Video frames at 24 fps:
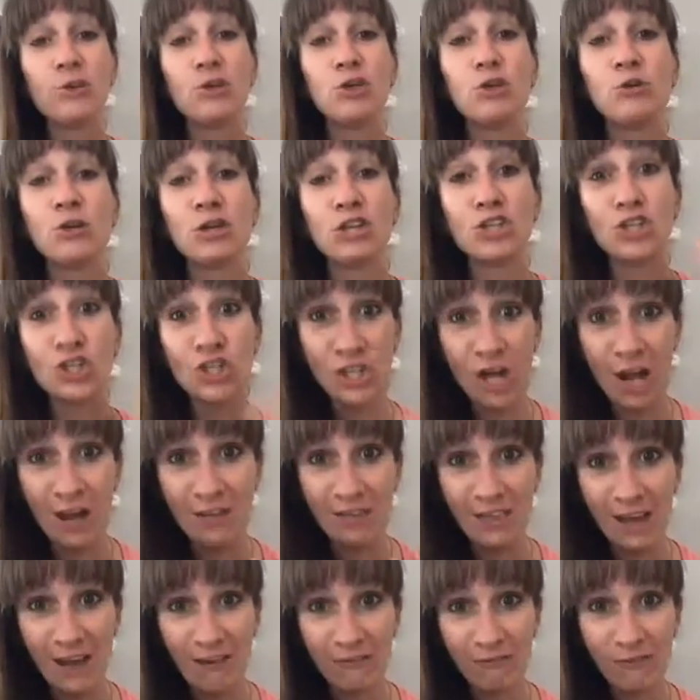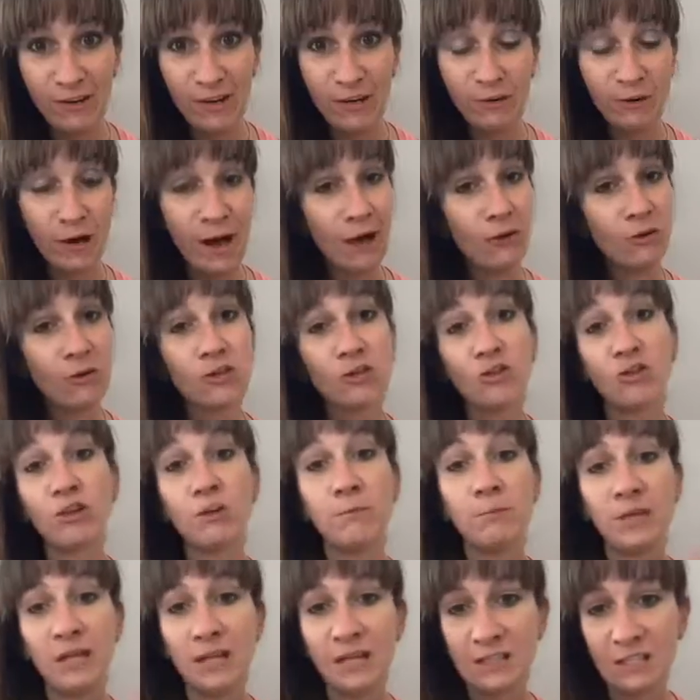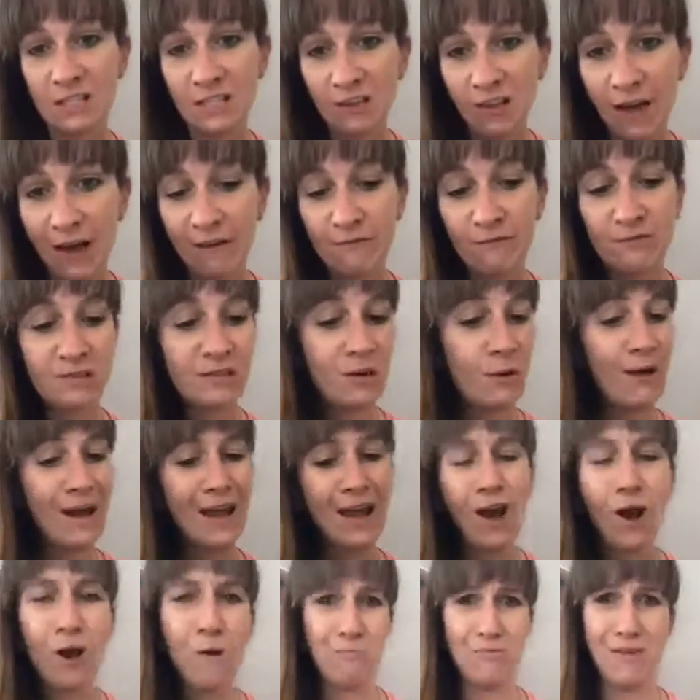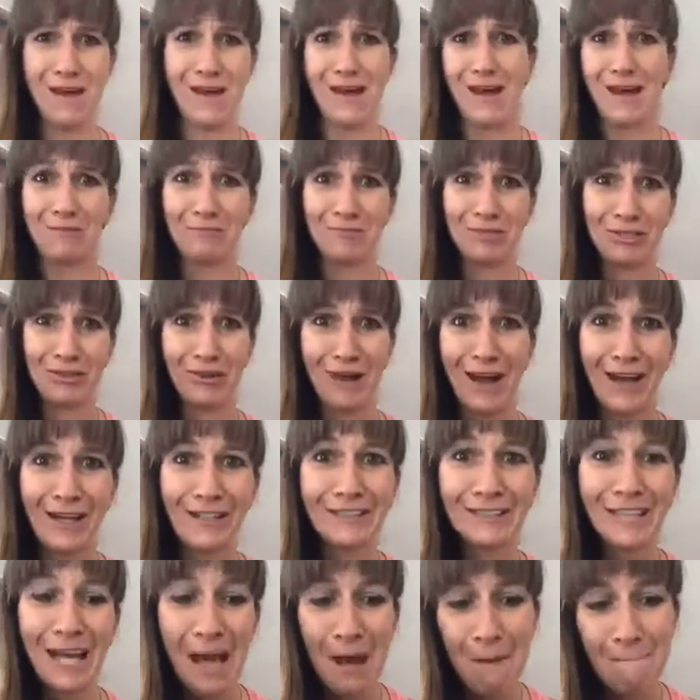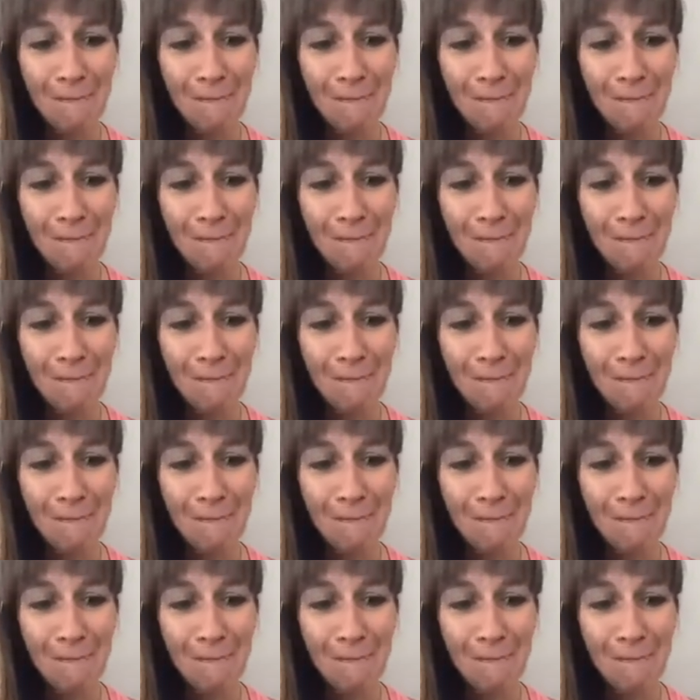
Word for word: you can shut that fear down and you can begin to love. So I hope that helped you guys.